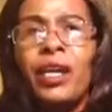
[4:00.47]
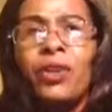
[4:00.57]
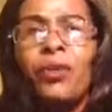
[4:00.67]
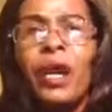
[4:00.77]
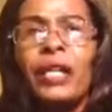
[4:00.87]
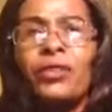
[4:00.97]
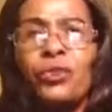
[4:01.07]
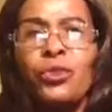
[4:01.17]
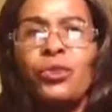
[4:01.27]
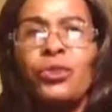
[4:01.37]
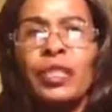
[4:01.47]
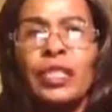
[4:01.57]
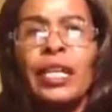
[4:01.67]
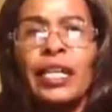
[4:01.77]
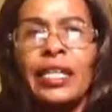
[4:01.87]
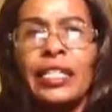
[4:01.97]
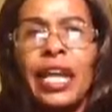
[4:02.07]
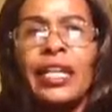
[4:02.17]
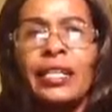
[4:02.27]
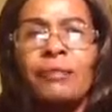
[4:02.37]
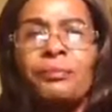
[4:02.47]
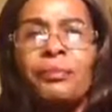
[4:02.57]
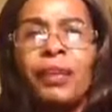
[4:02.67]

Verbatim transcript: Look at Luke 10,